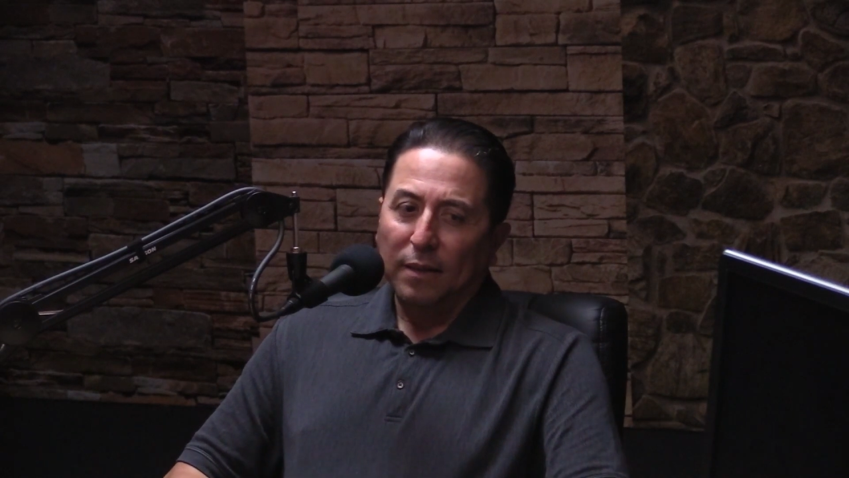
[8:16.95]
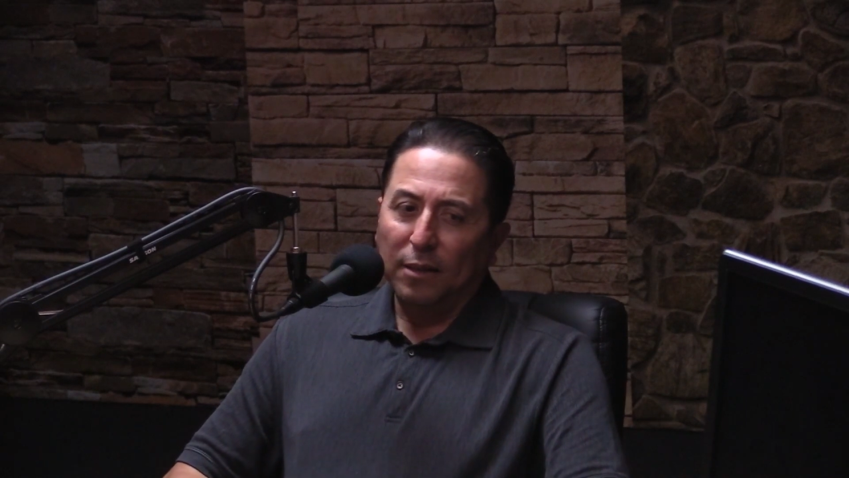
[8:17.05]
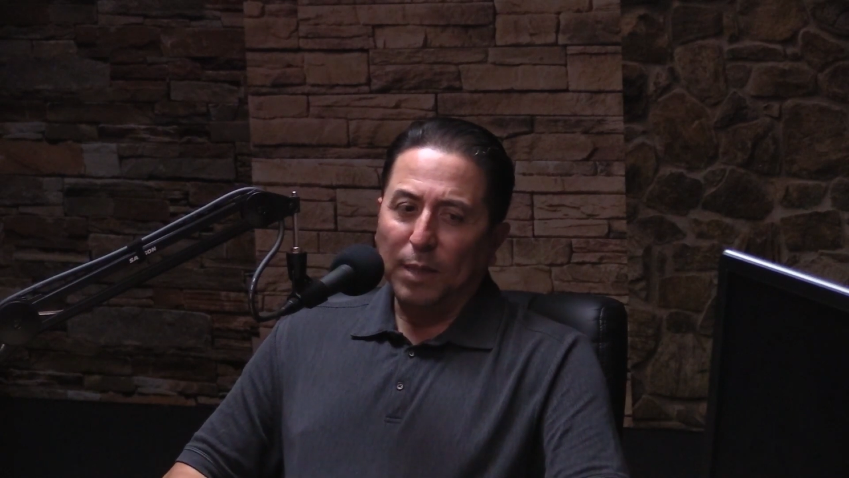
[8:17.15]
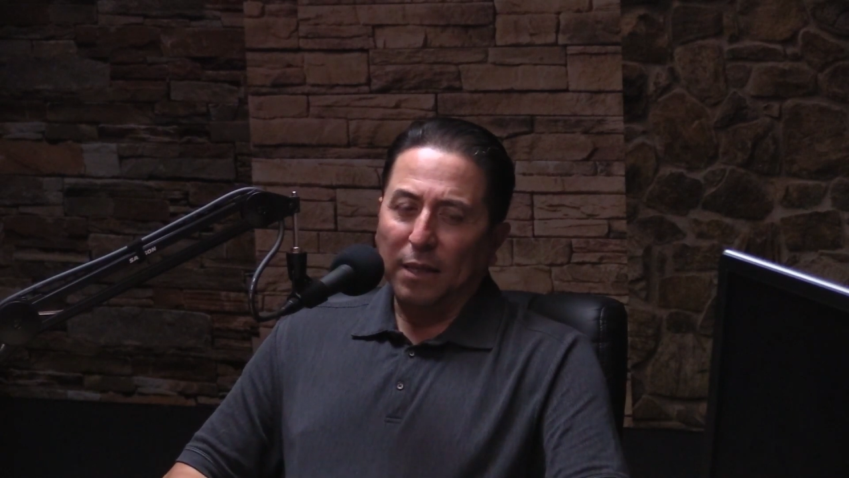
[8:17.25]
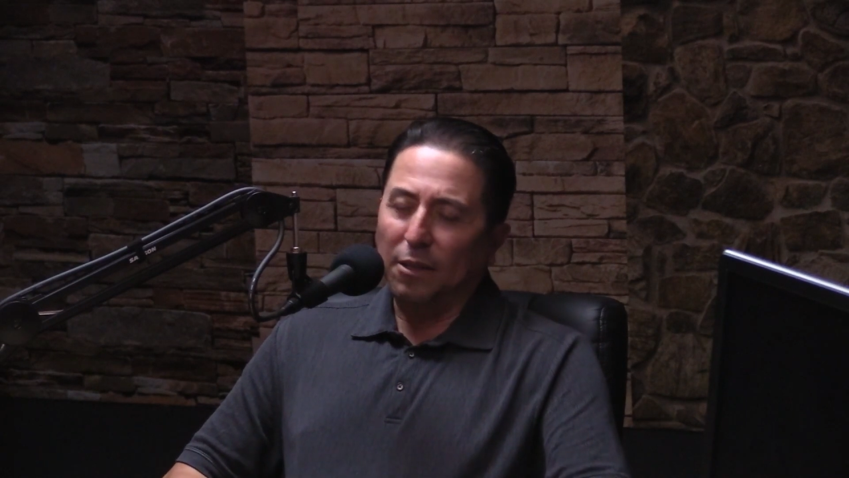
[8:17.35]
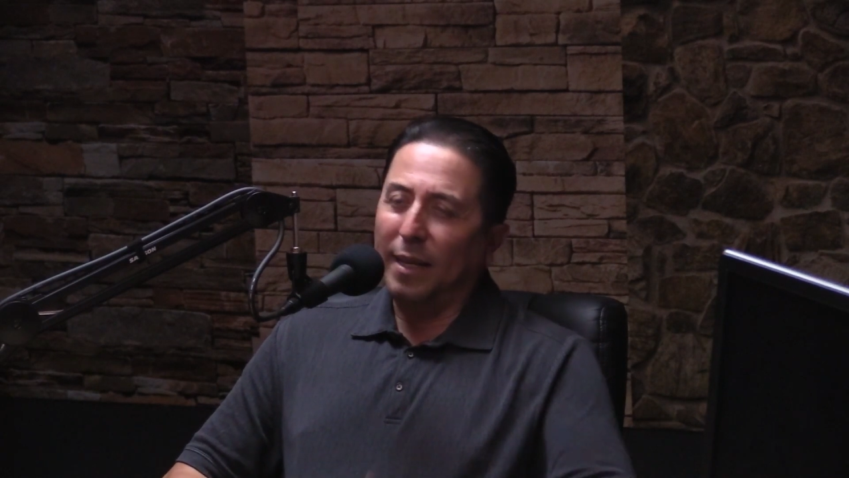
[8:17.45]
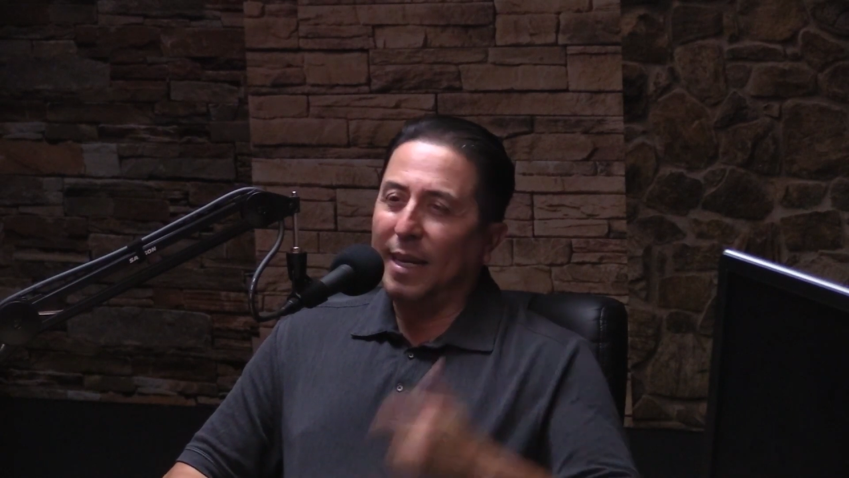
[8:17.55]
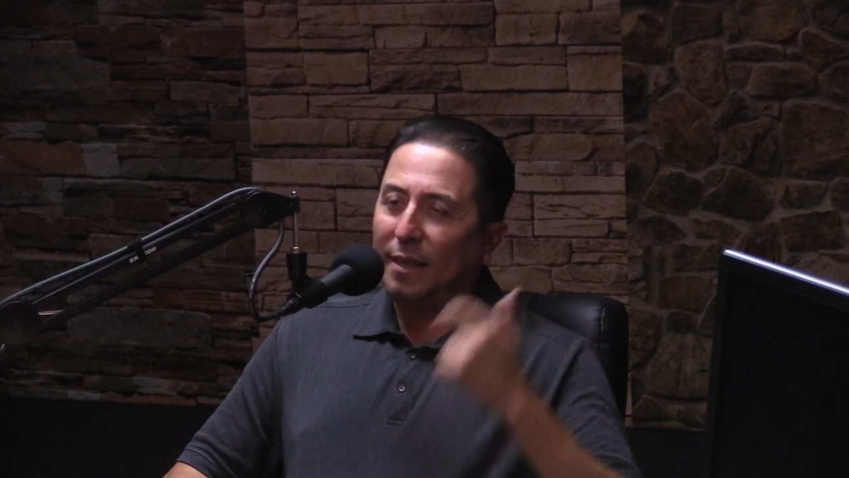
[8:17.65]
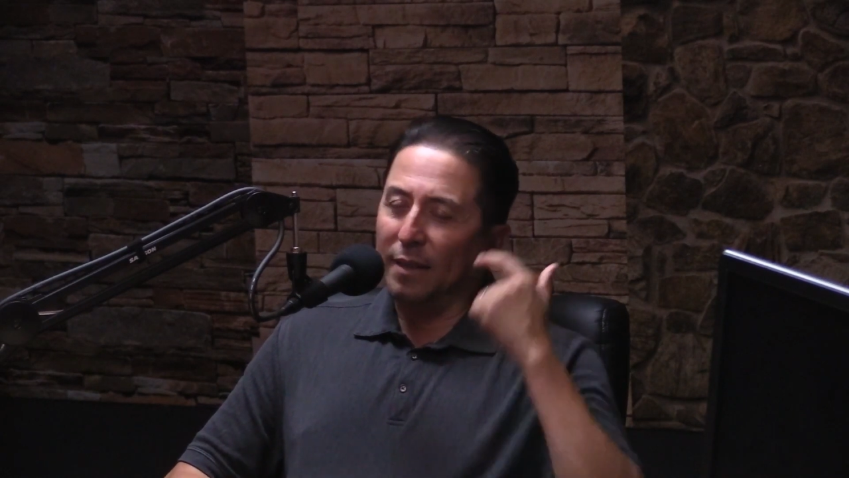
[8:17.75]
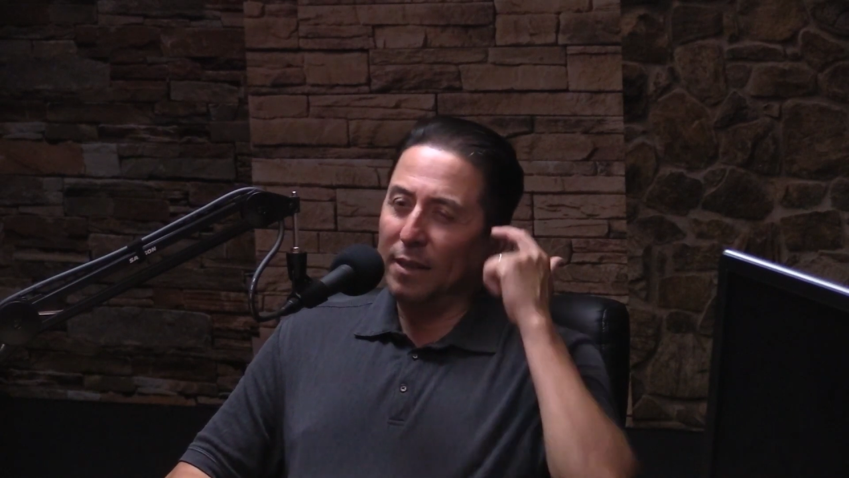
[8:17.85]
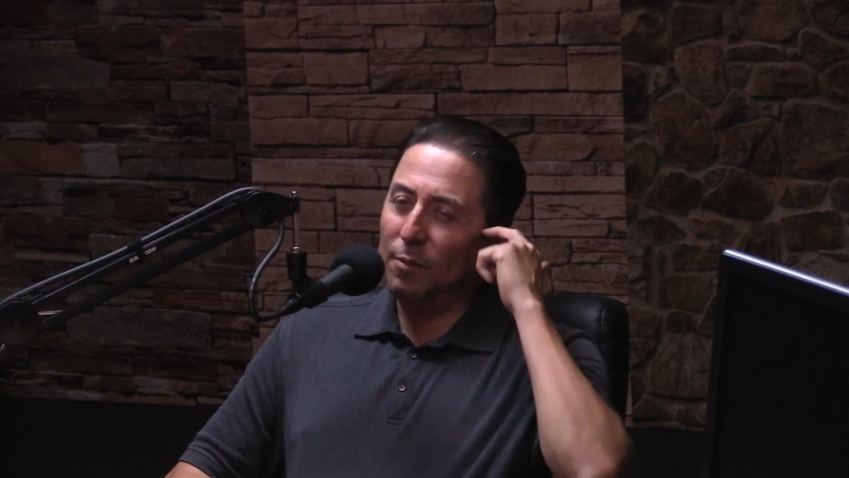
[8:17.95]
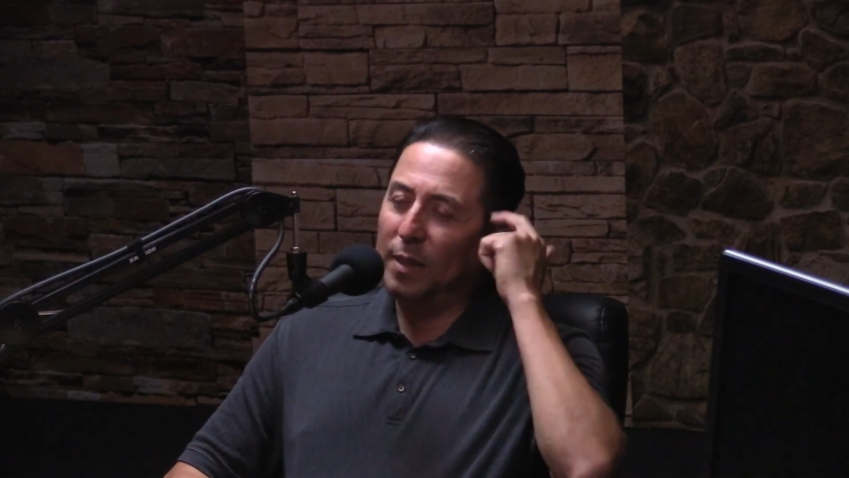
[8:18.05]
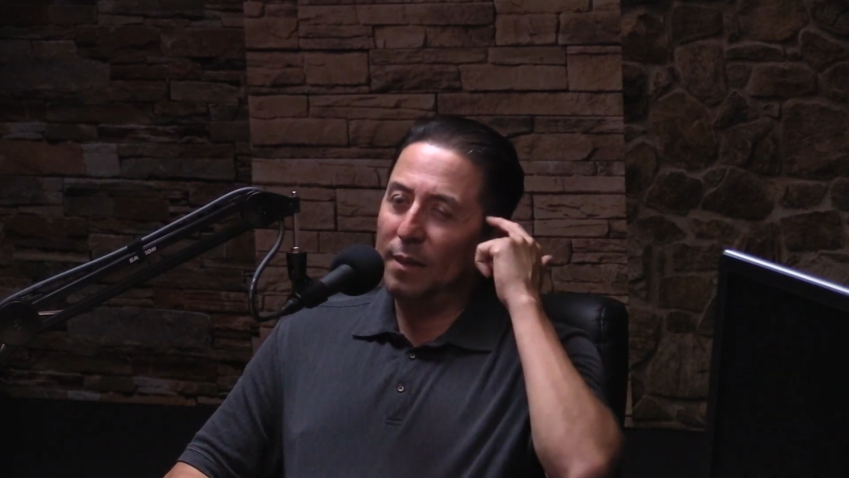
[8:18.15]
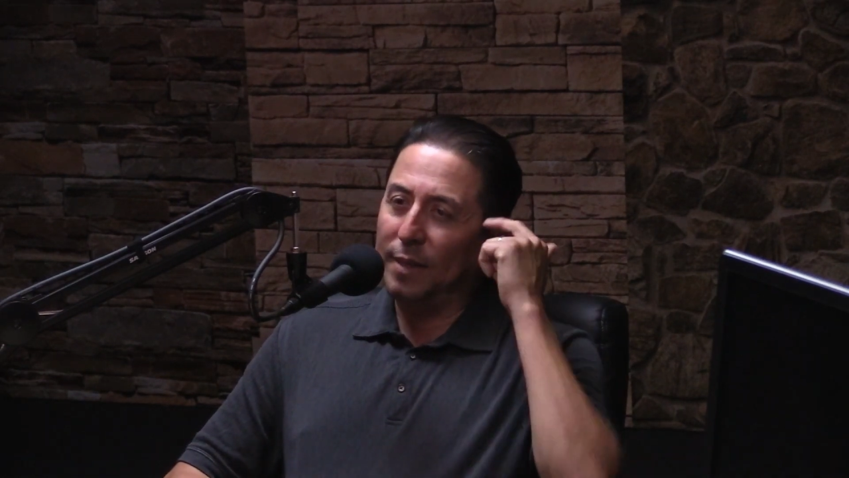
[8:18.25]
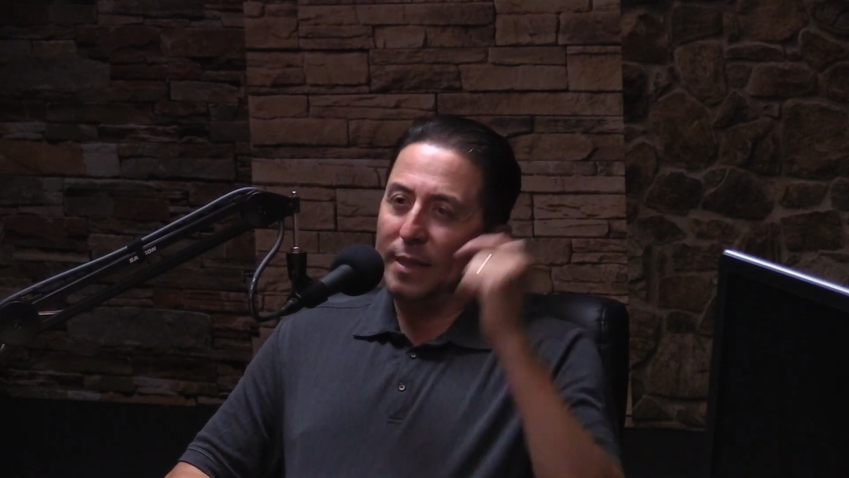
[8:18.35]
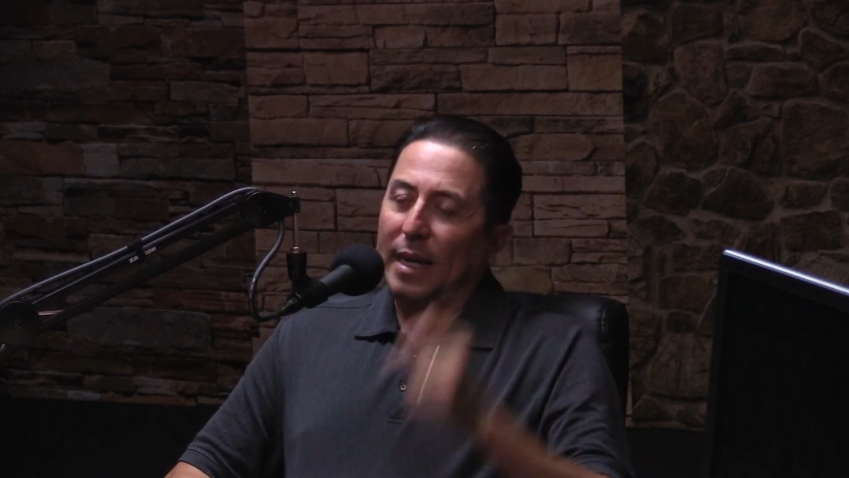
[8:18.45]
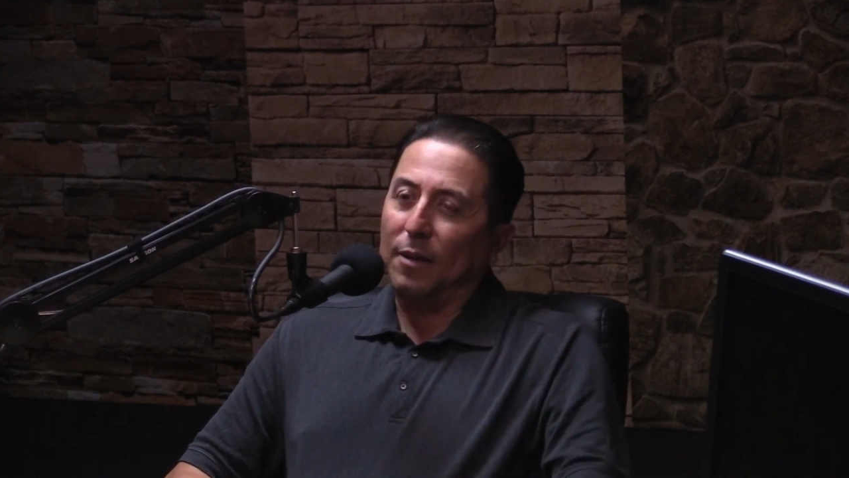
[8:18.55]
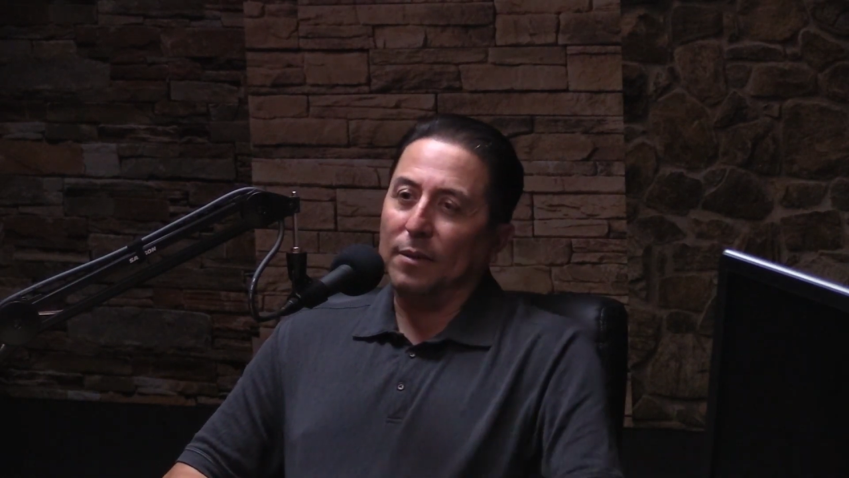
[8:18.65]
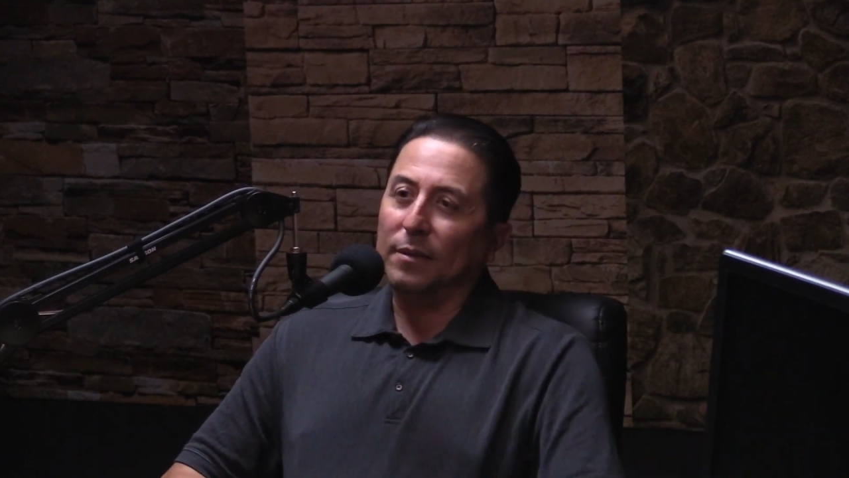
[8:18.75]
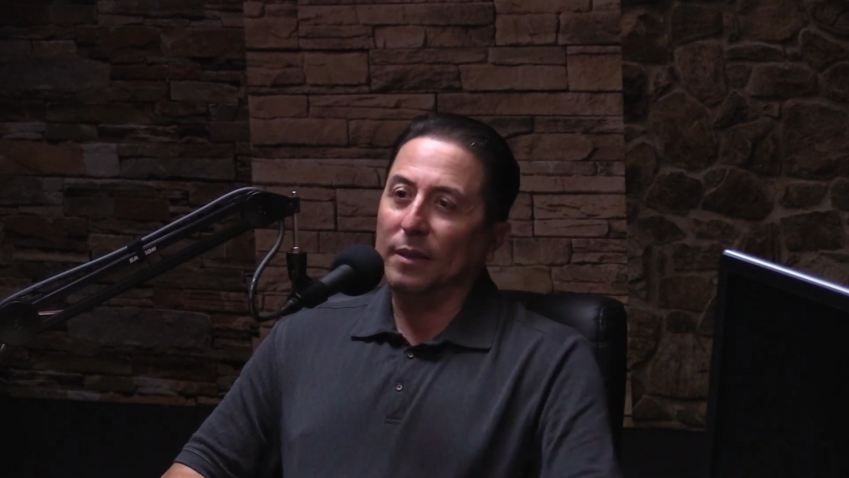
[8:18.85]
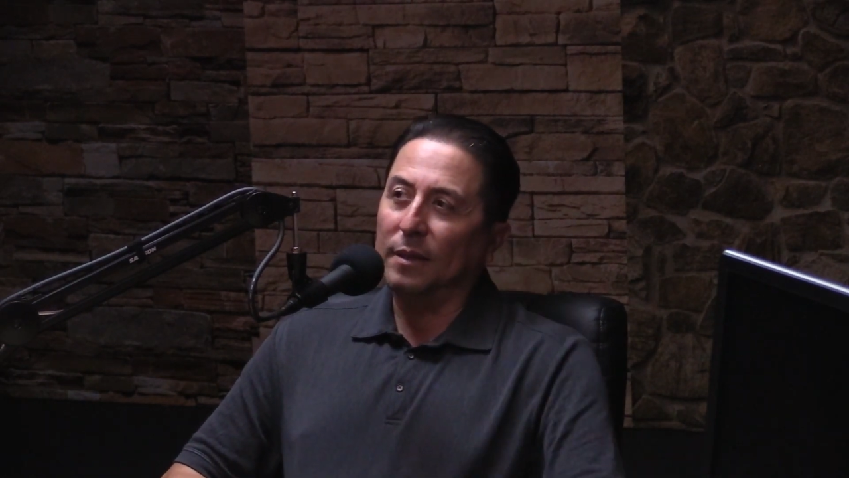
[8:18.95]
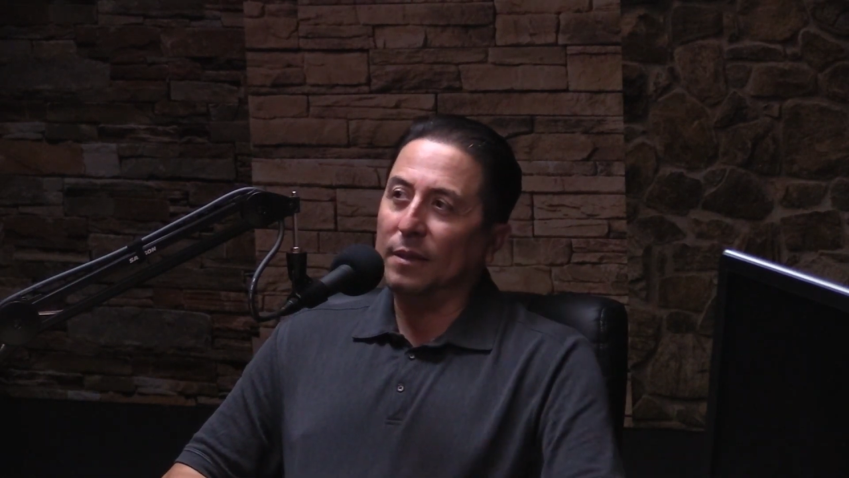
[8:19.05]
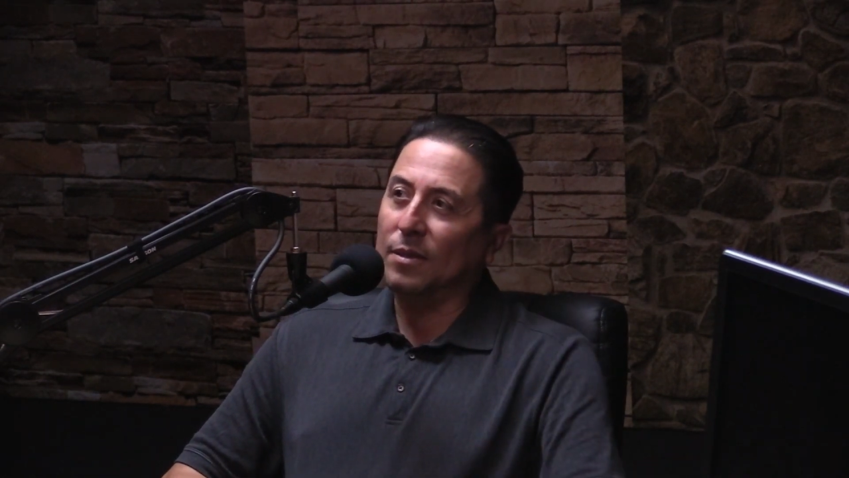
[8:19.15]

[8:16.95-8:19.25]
little by little, I had a little bit of a doubt, you know.